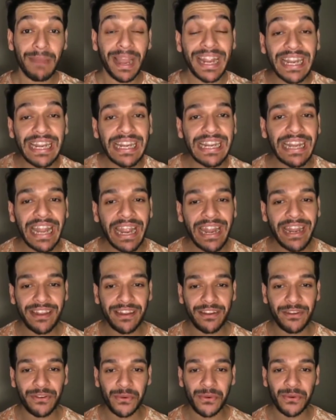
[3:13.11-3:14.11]
my
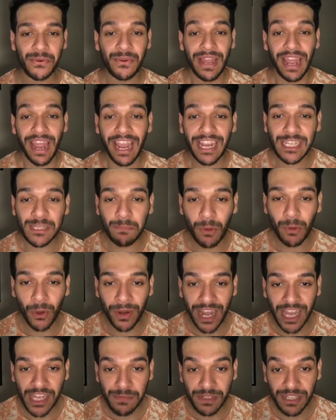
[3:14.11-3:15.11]
intent to
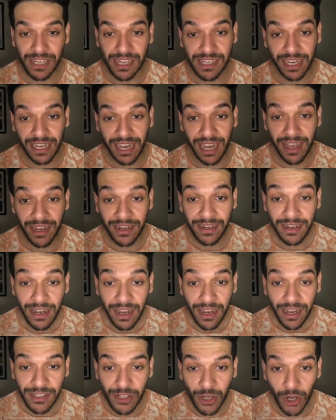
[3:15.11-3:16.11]
explore as much as I can.
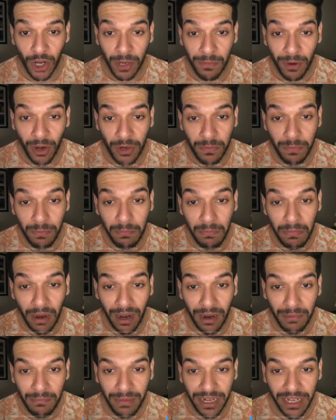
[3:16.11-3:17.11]
It's all
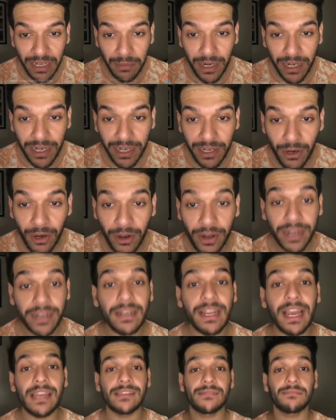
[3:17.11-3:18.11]
about money, buddy.
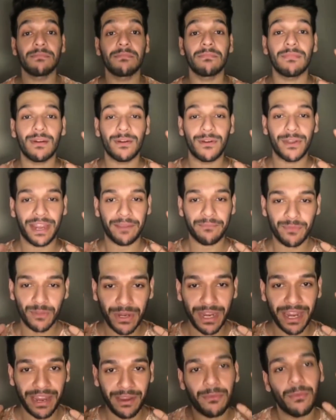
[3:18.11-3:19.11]
Alright guys, okay,
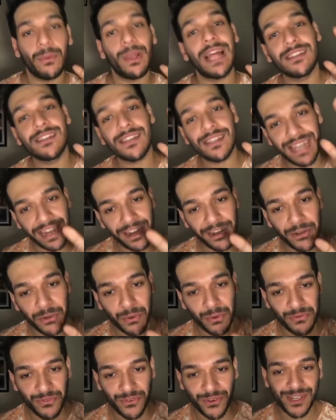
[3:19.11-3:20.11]
let's just set a
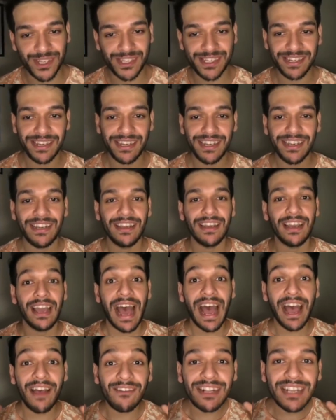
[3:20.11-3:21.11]
tone first.
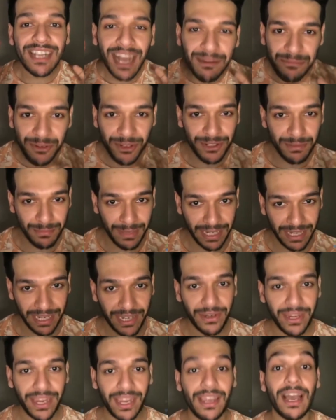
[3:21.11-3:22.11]
I will come to the
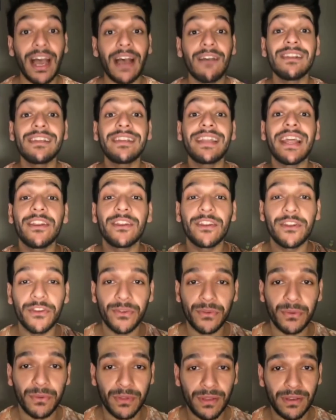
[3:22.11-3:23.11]
money, okay? I will tell you
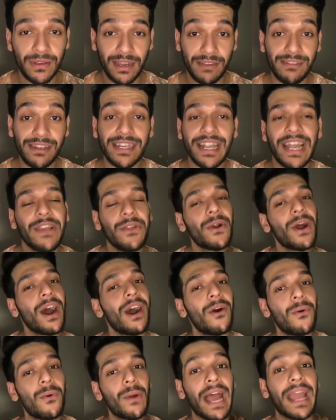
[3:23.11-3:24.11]
the truth. I will tell you
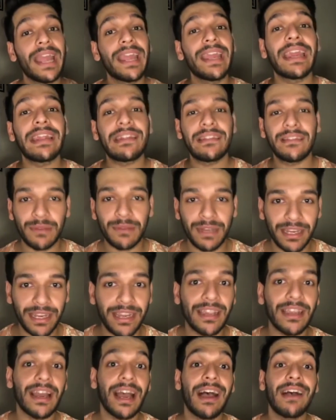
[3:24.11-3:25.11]
how I get the
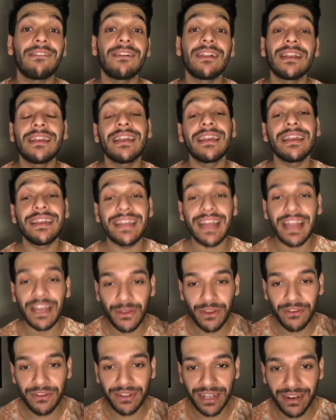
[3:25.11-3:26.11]
money. I will
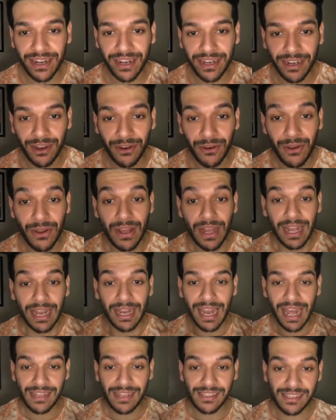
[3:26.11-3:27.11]
tell you everything right now.
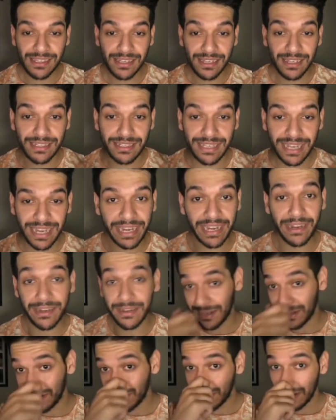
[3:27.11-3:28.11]
Let's take
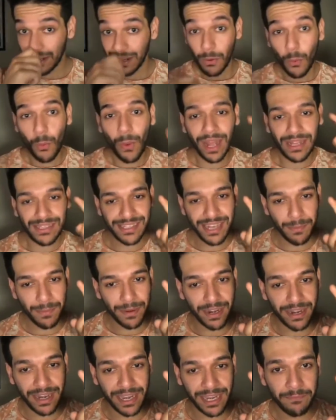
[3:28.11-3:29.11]
it one
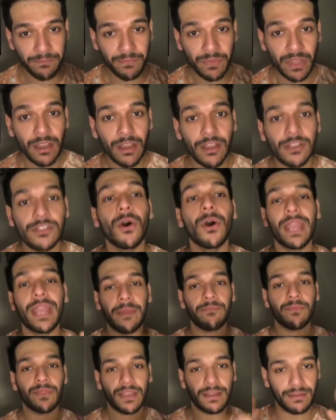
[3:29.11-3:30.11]
step at a time. So,
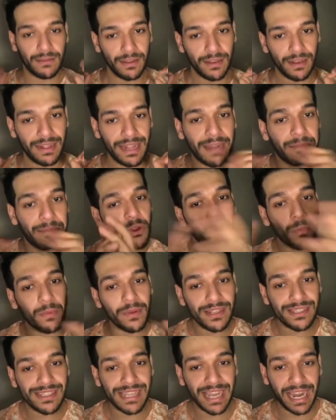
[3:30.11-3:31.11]
okay, let me
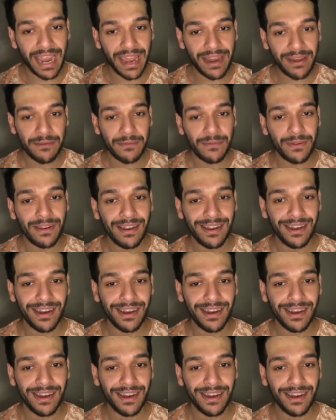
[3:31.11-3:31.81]
open this again.